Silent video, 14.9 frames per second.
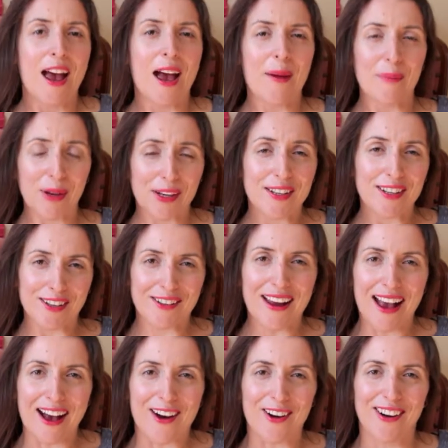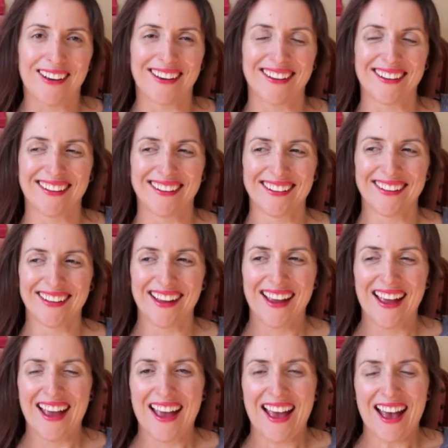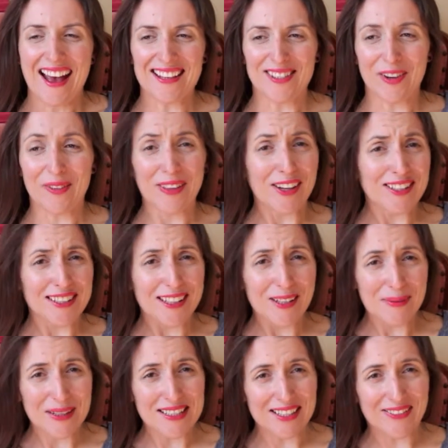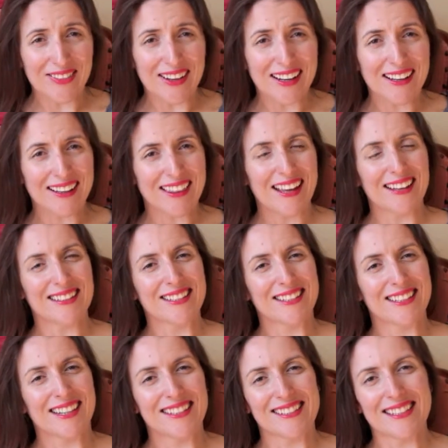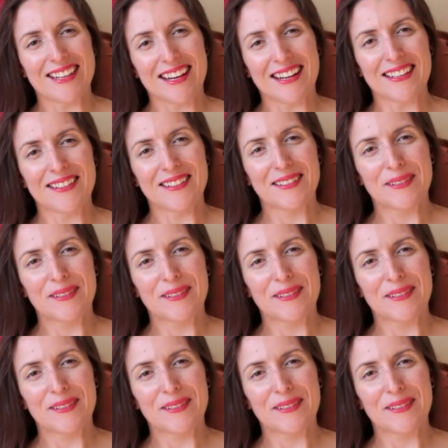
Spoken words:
I'm gonna do now. So it looks a little bit different. That's because it is.